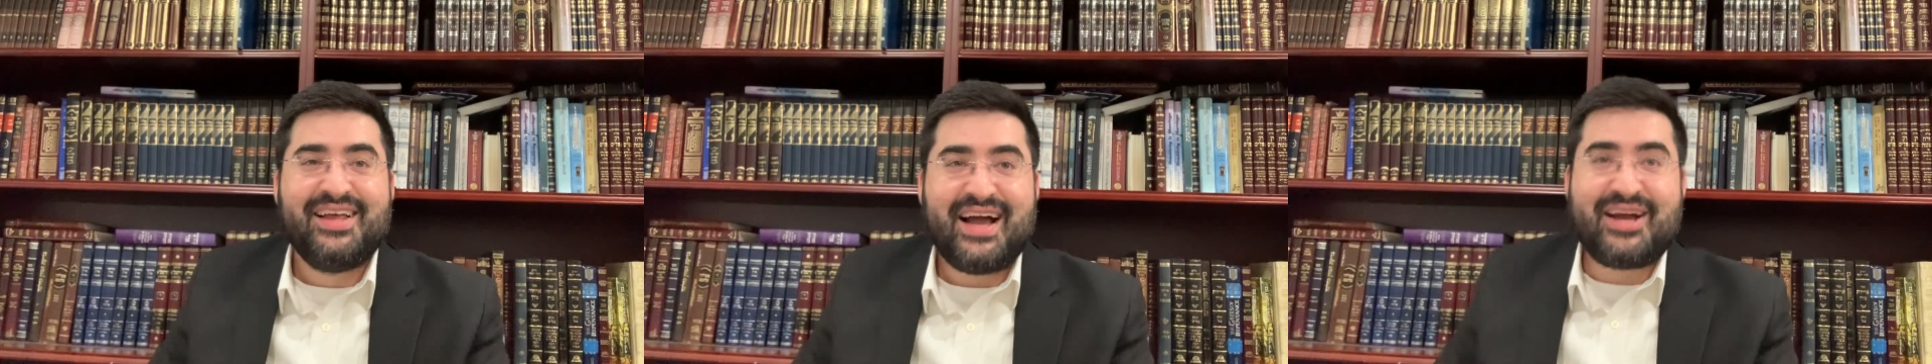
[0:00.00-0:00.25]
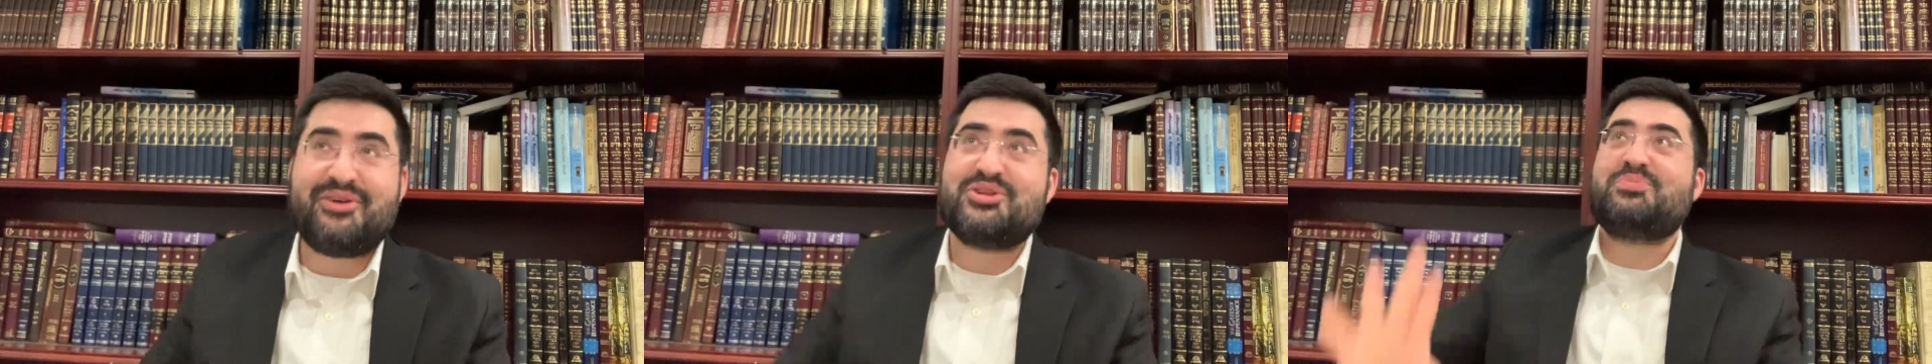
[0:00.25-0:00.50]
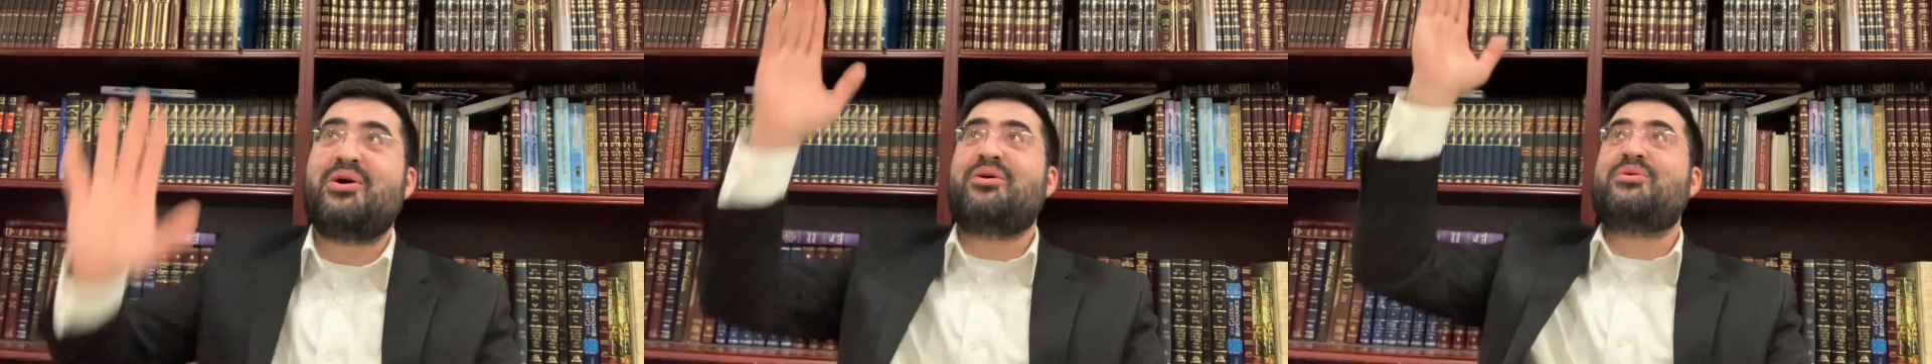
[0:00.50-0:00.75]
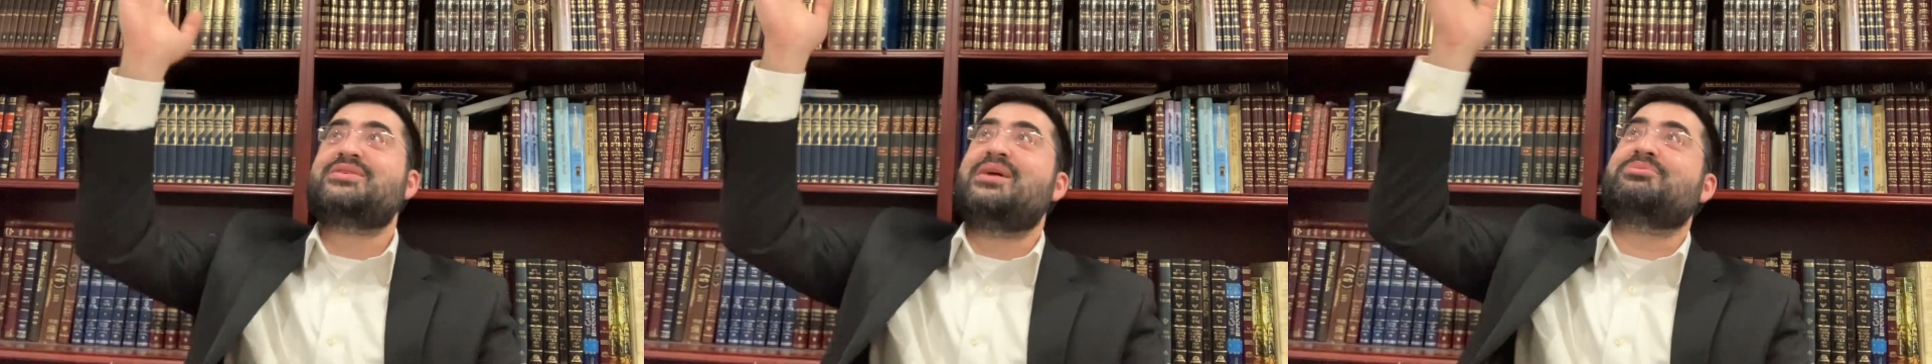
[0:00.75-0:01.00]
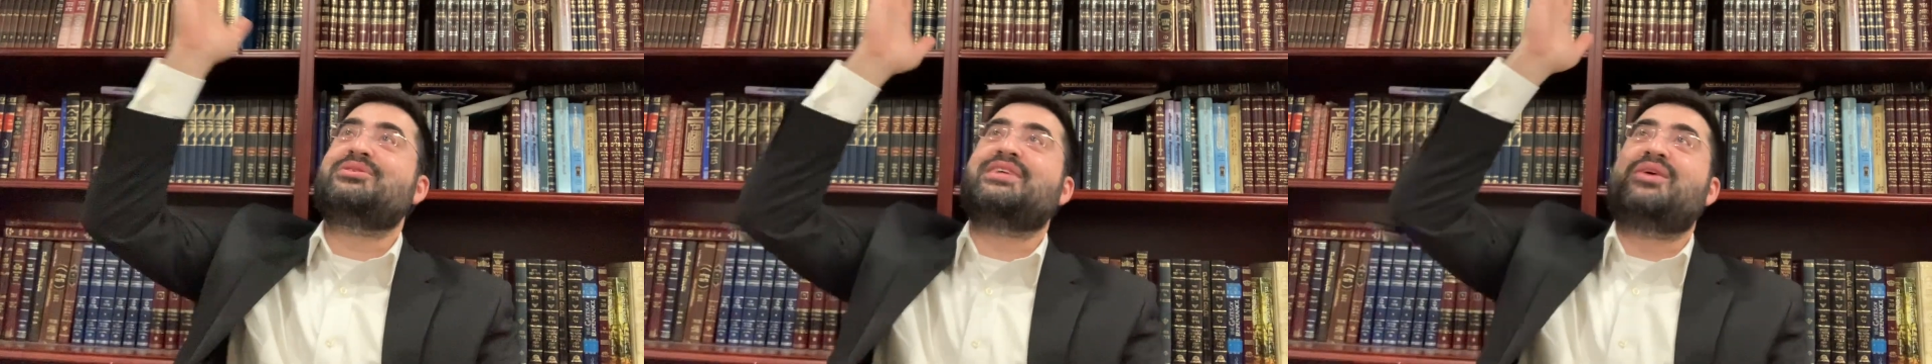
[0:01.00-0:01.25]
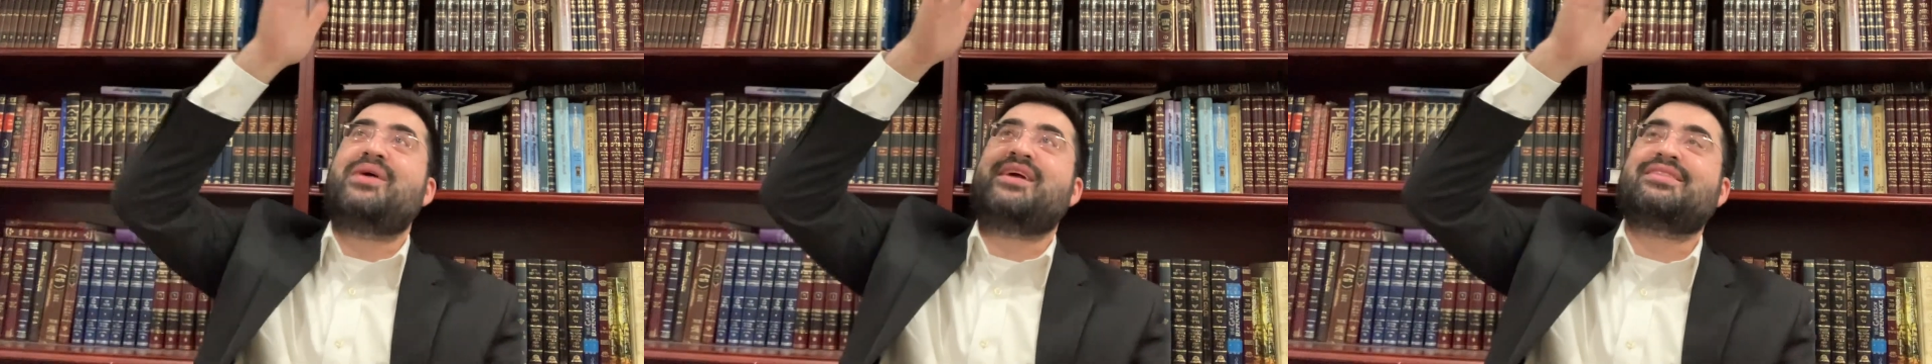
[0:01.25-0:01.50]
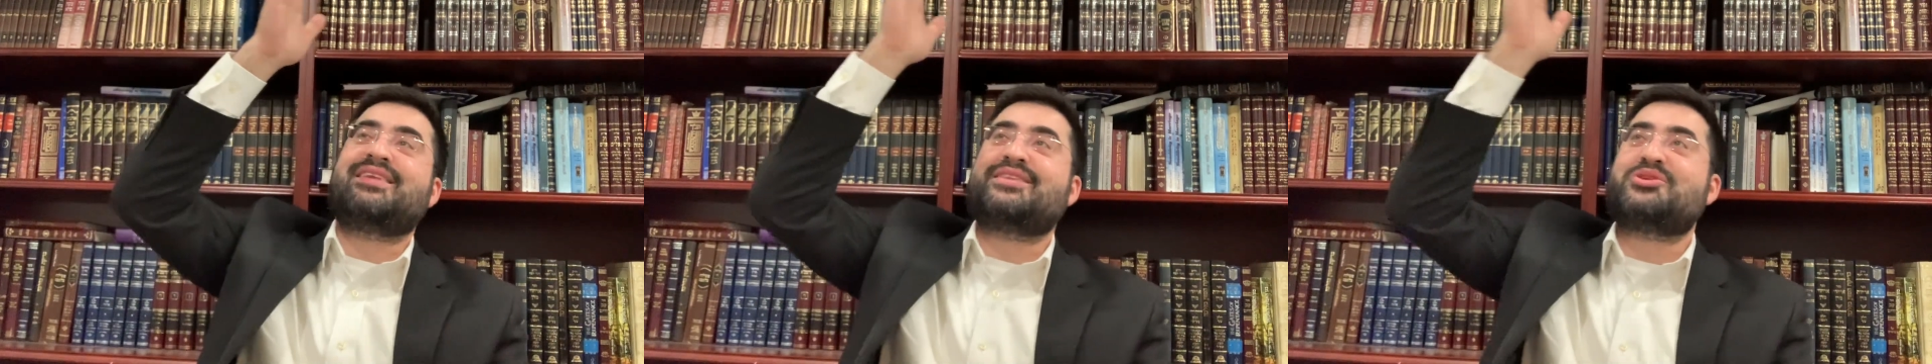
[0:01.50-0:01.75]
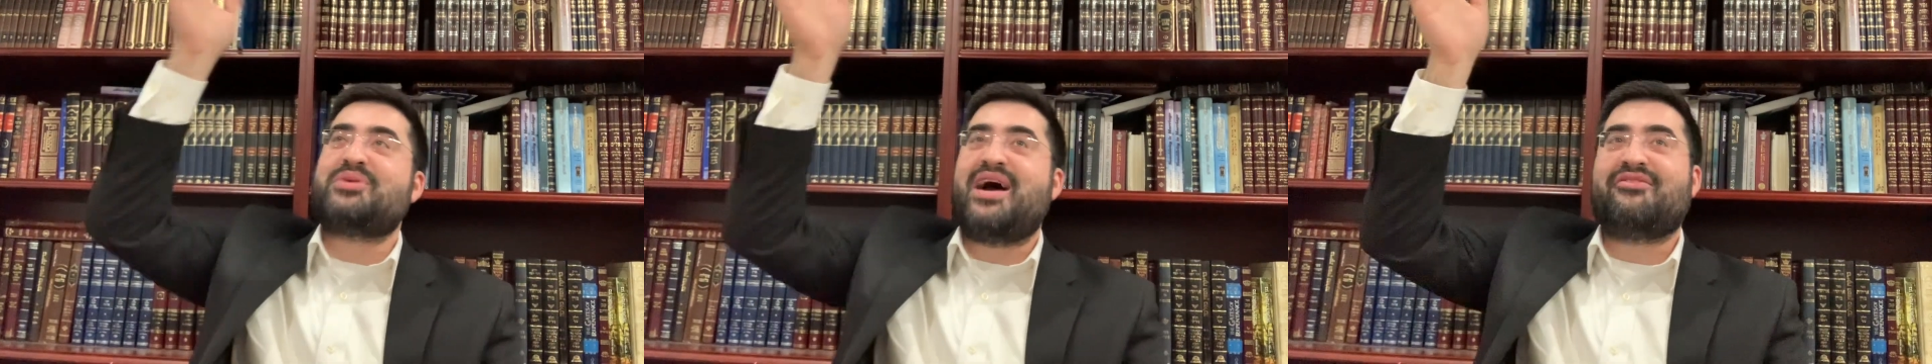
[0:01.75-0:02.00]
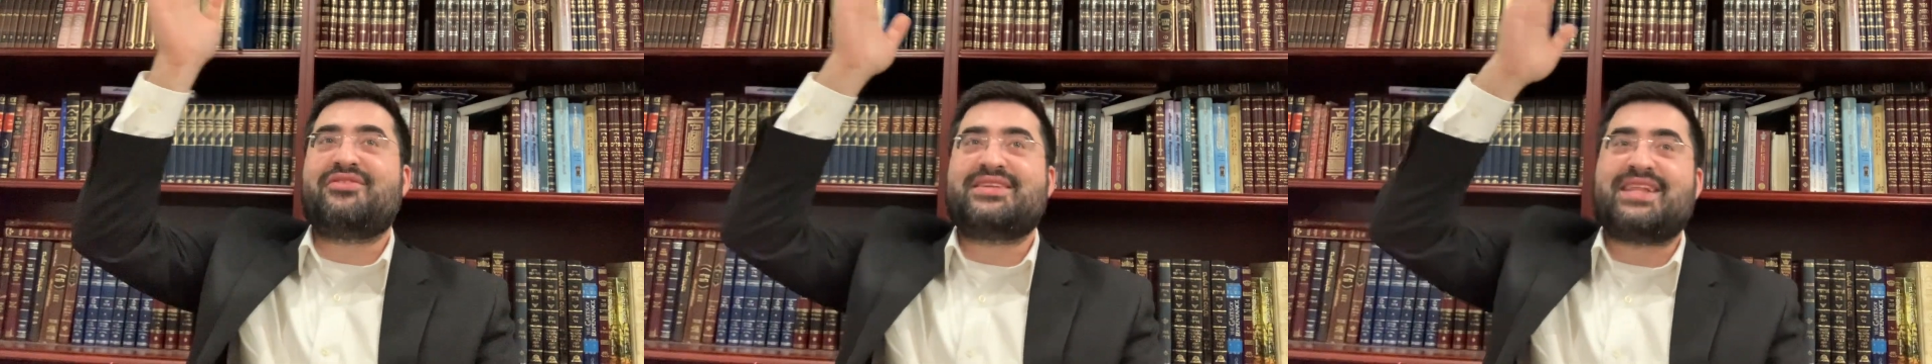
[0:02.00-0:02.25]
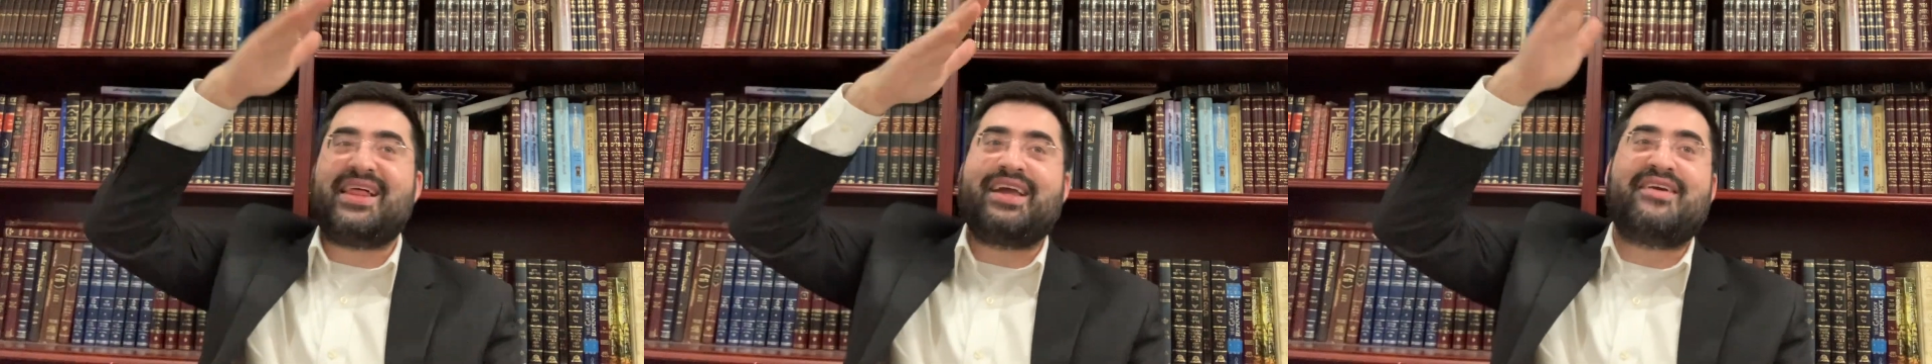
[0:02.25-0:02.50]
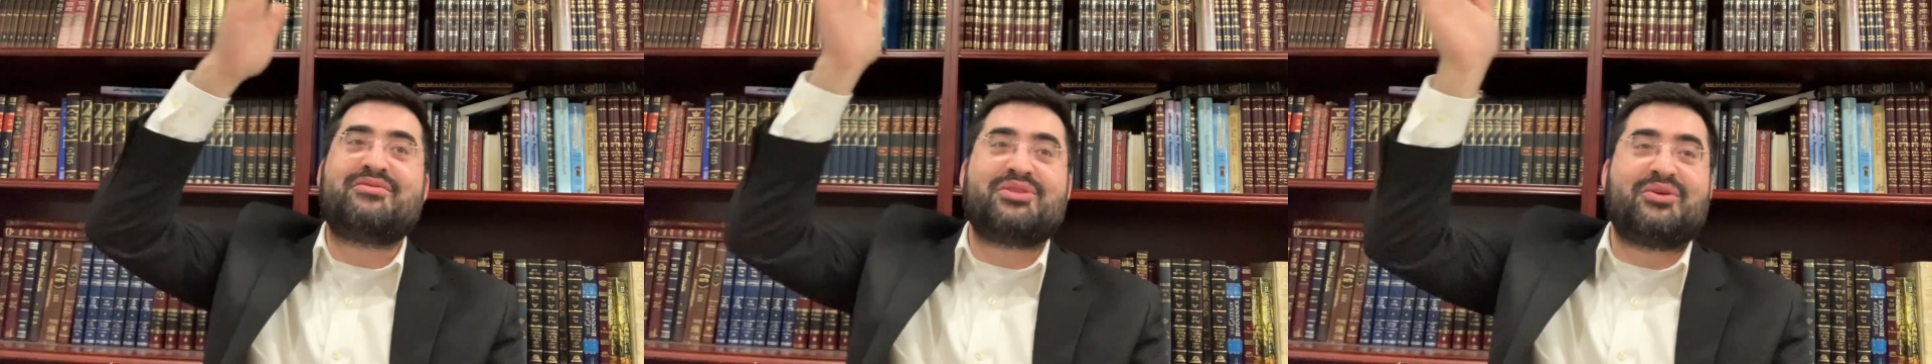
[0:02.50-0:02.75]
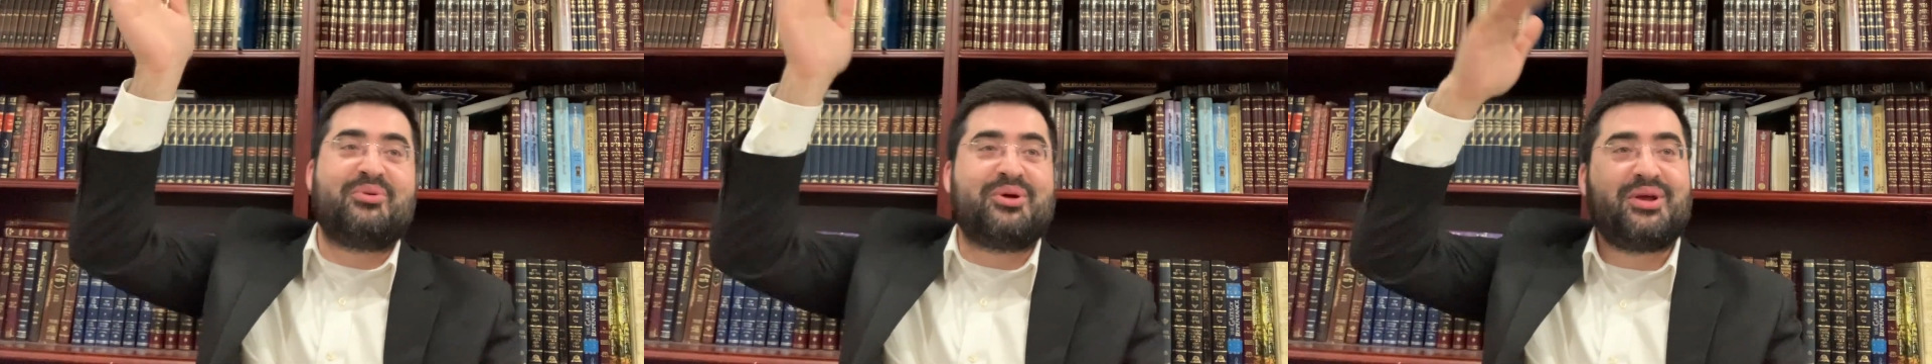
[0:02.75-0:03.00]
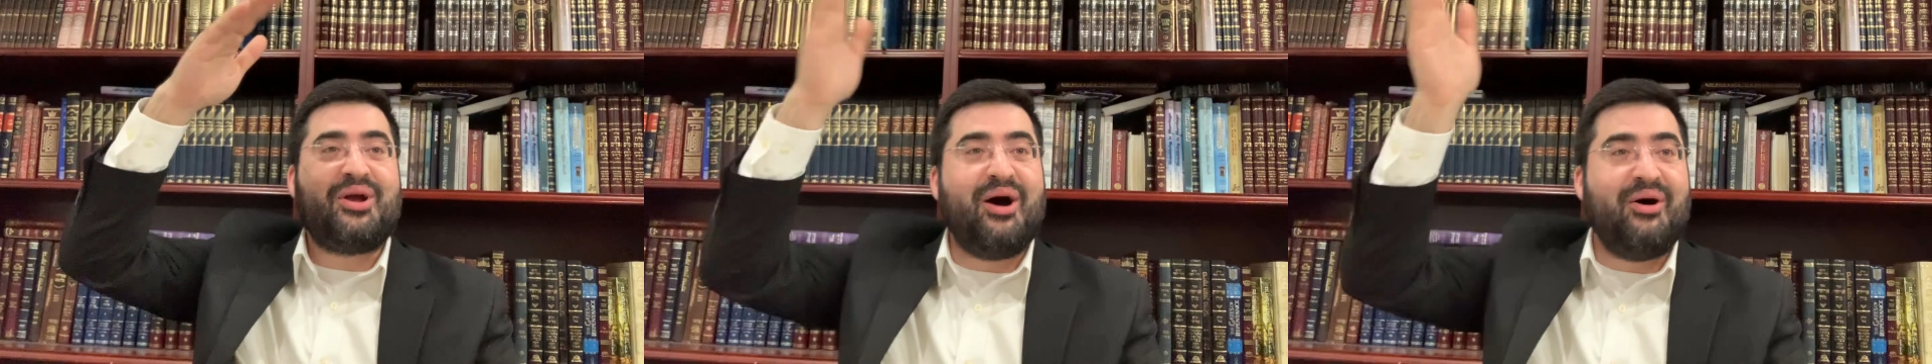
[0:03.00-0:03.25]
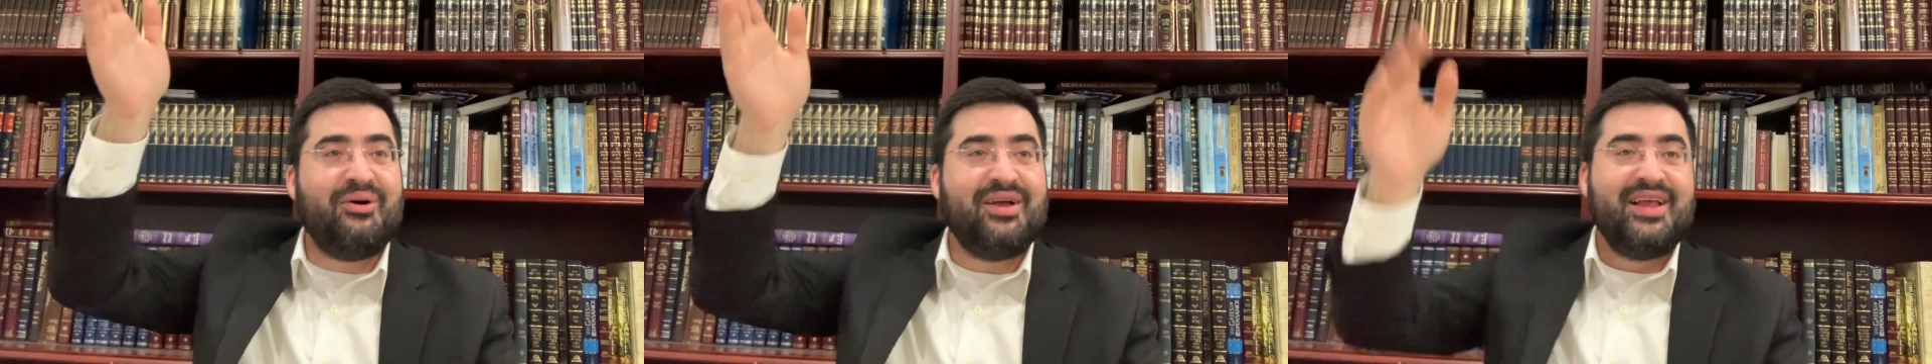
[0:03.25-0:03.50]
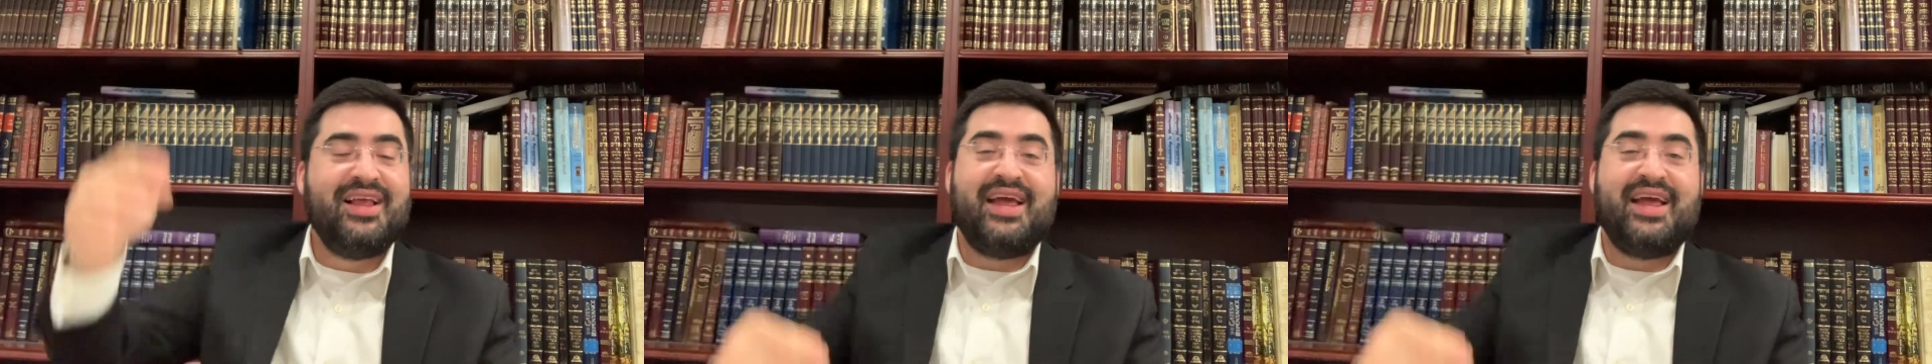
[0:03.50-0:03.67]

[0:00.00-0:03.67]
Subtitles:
HaKadosh Baruch Hu was up there directing the traffic, telling everything where to go.